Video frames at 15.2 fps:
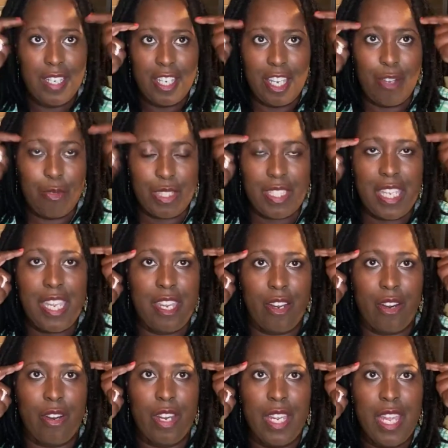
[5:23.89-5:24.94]
It was
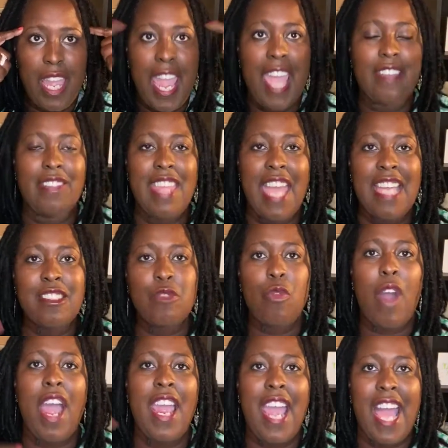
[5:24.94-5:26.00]
here. And that's
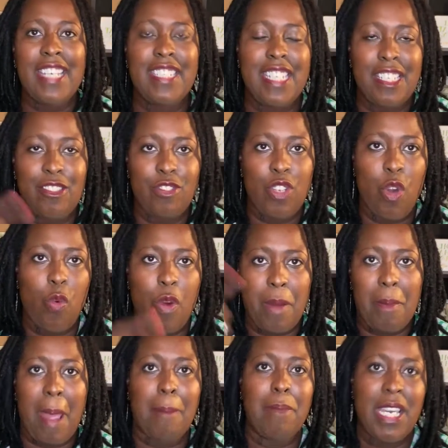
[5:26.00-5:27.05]
why I didn't know where
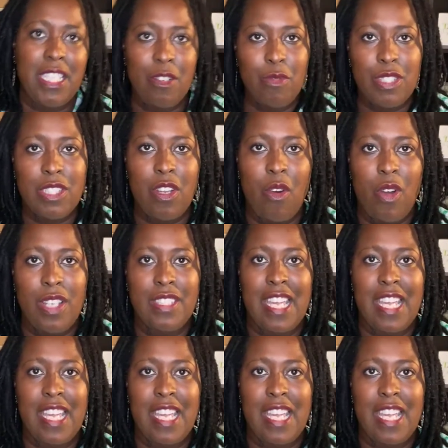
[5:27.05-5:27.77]
my money was going.